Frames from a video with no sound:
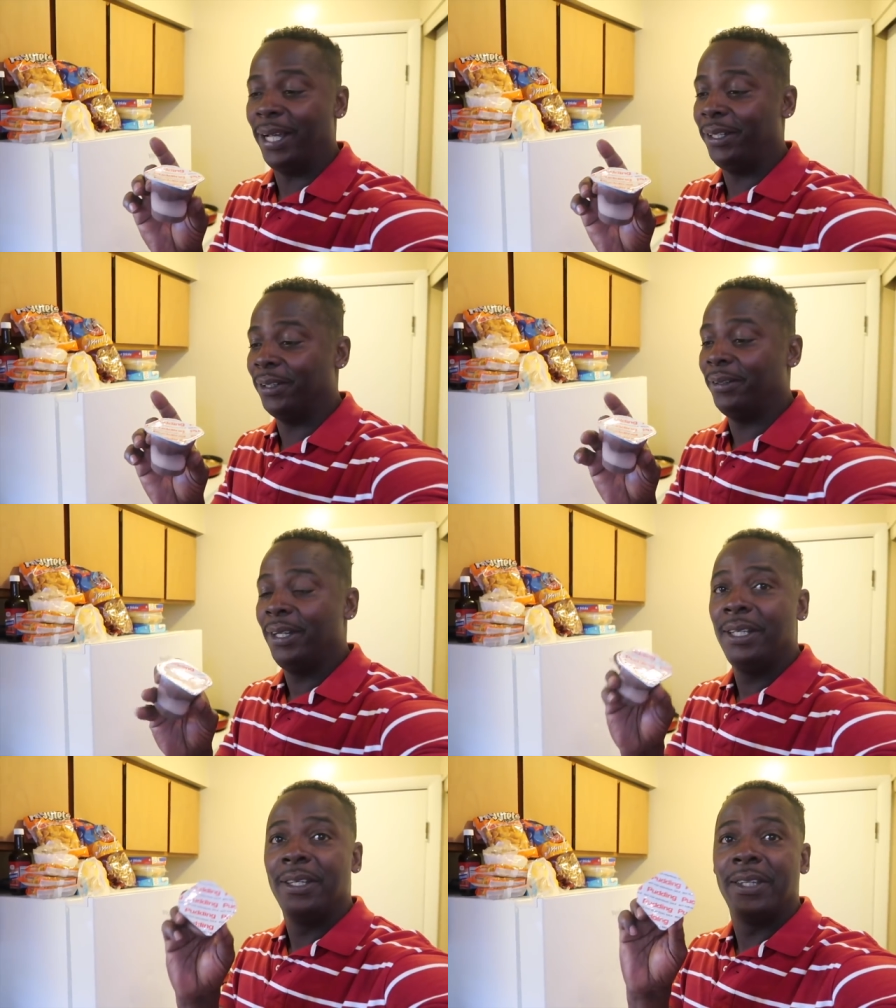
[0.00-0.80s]
right here.
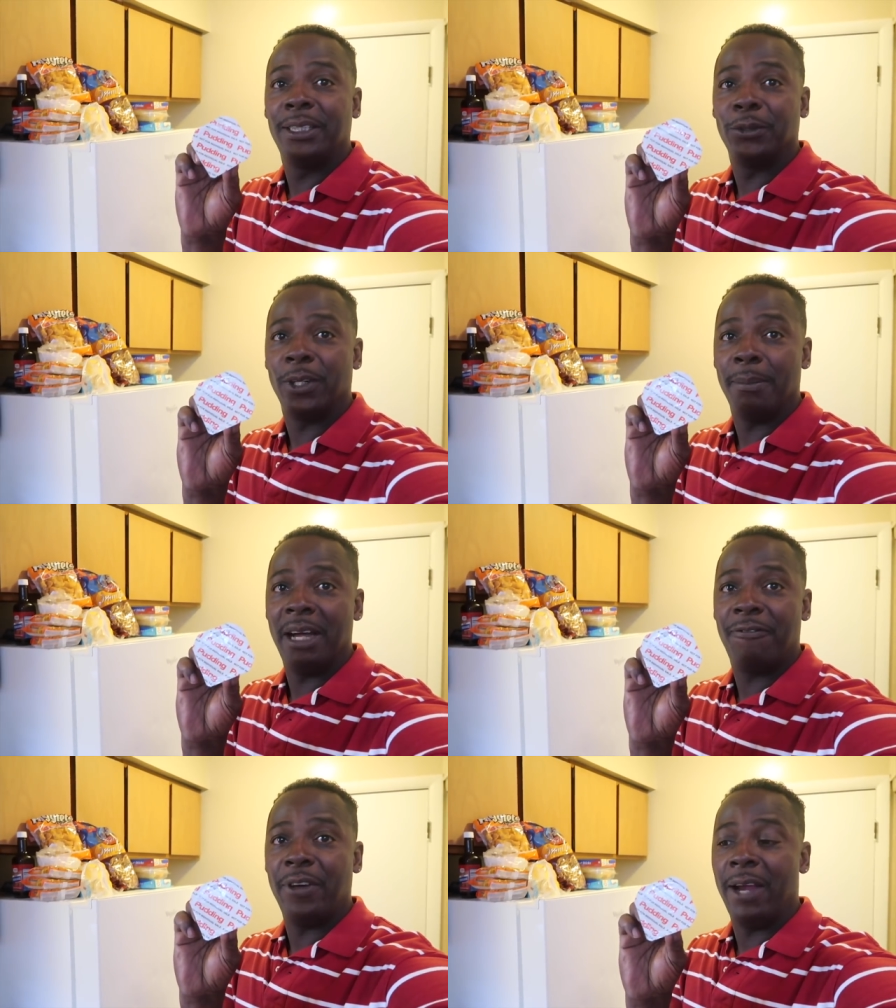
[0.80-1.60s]
This is one of
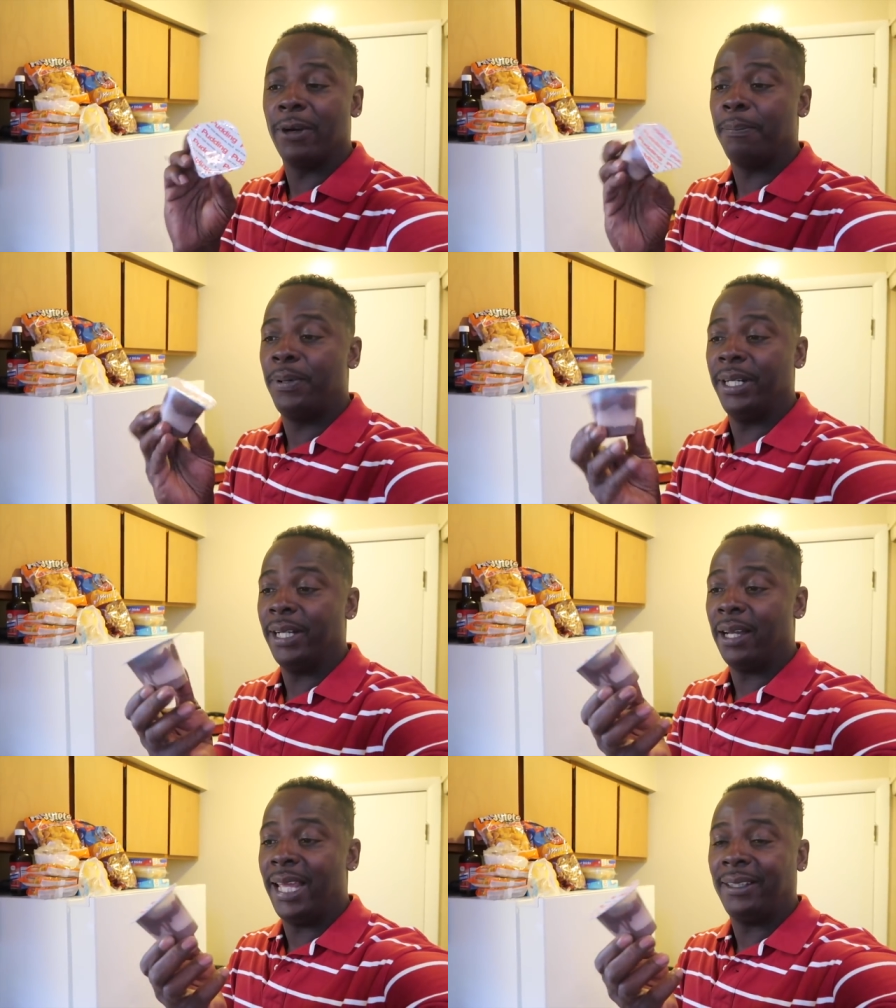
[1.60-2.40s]
my favorite
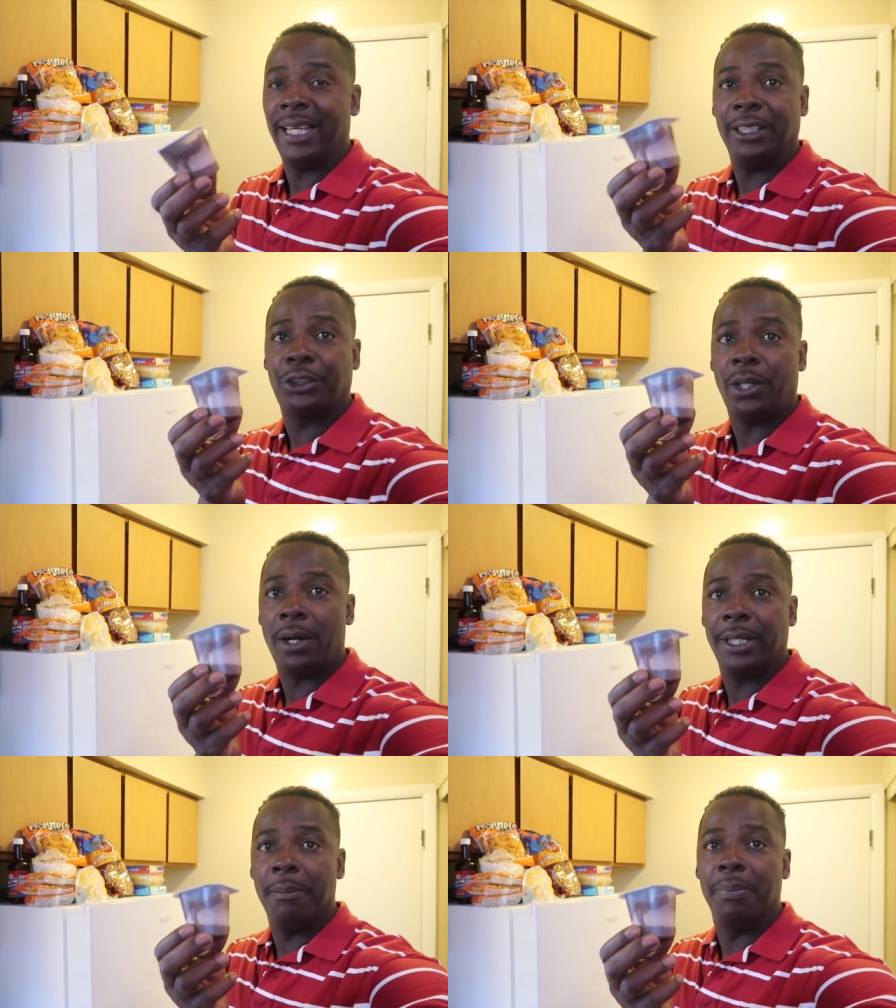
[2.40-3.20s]
pudding. I like that
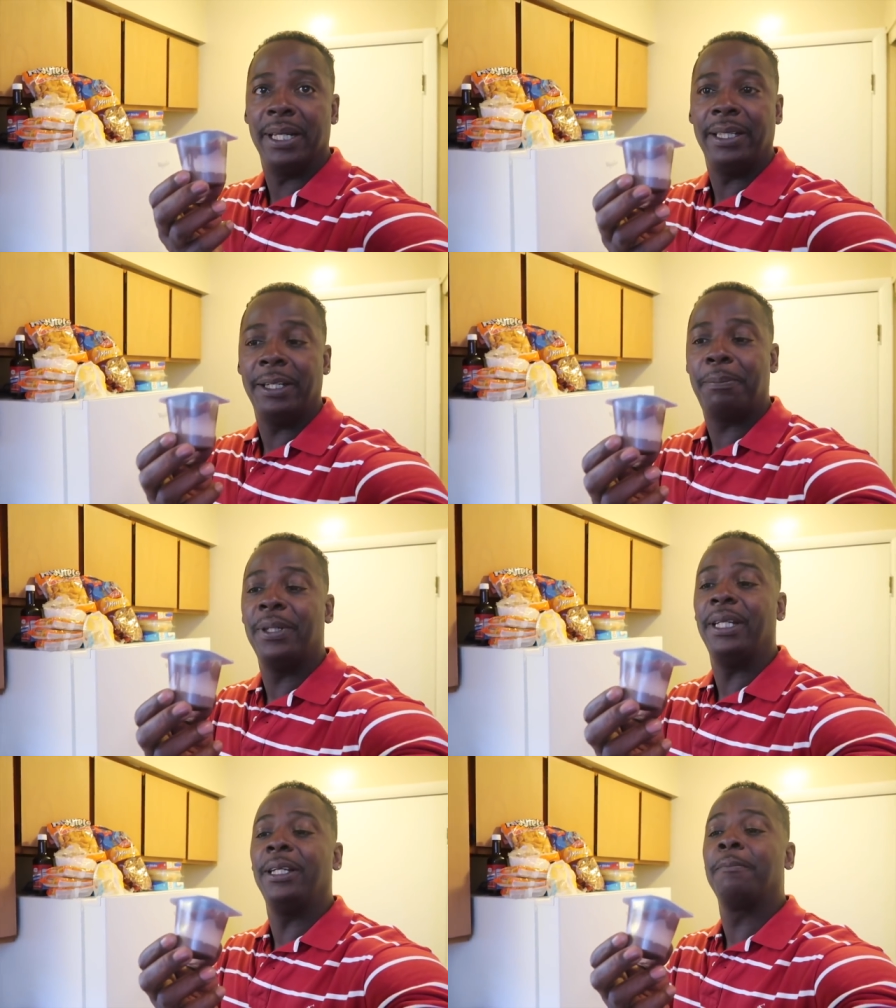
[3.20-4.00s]
chocolate blended
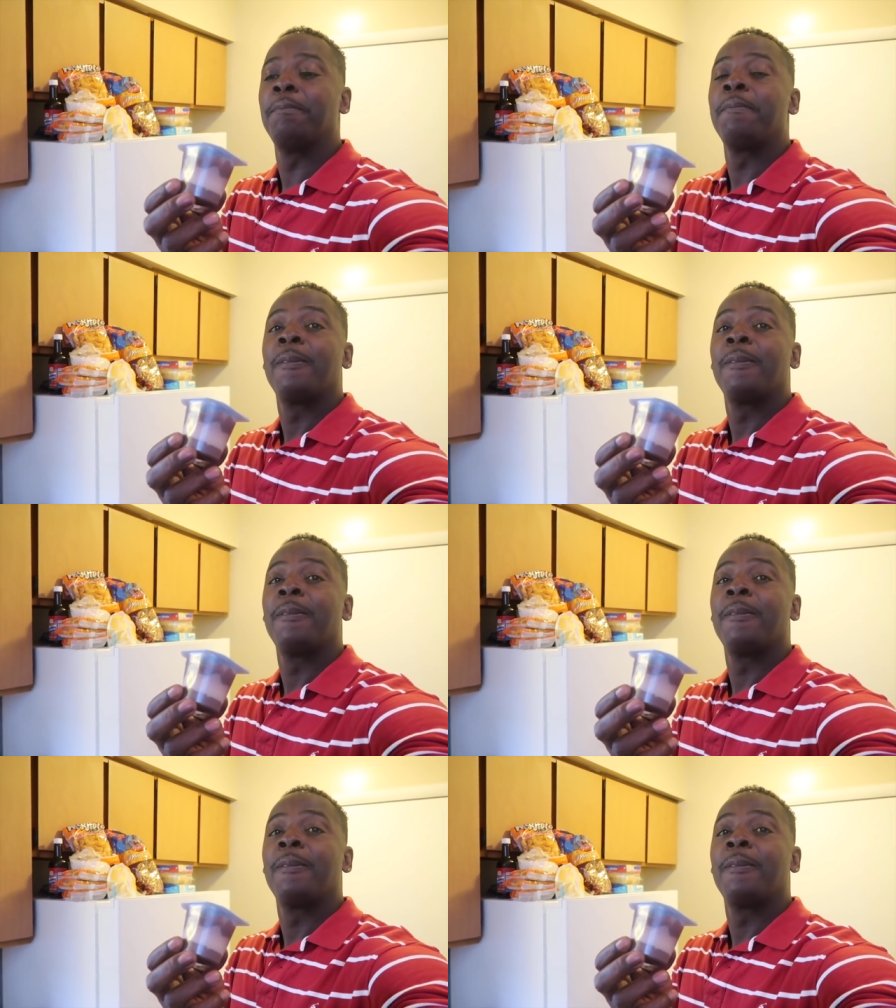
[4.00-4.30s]
pudding.